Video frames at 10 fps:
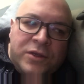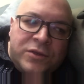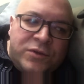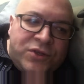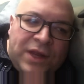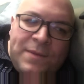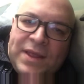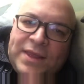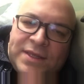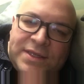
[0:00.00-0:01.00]
So I was trying to
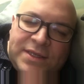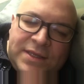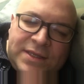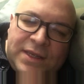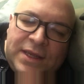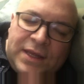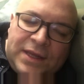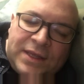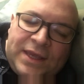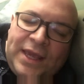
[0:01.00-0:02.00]
make this
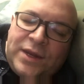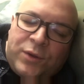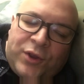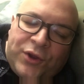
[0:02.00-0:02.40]
keto